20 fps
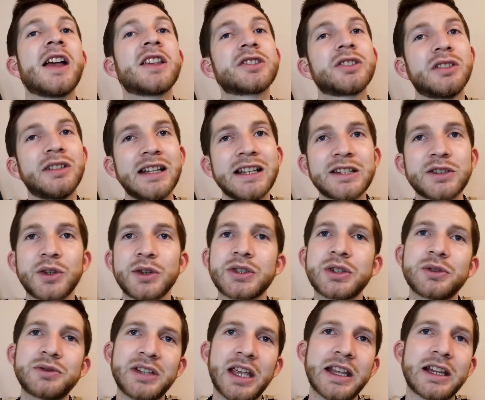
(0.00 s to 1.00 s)
So let's
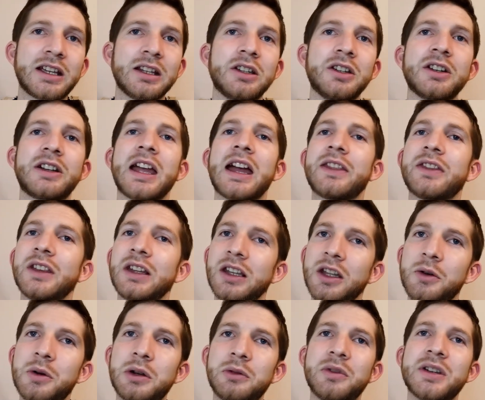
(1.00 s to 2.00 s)
also take a look at the
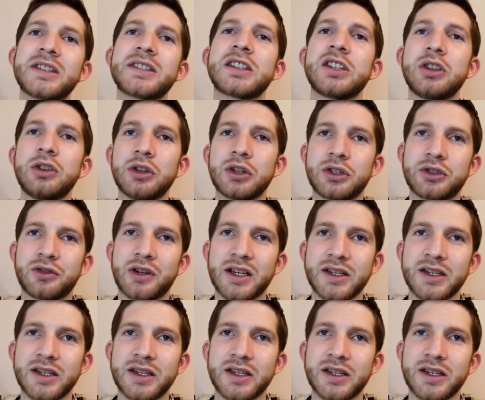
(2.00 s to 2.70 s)
lower risk unit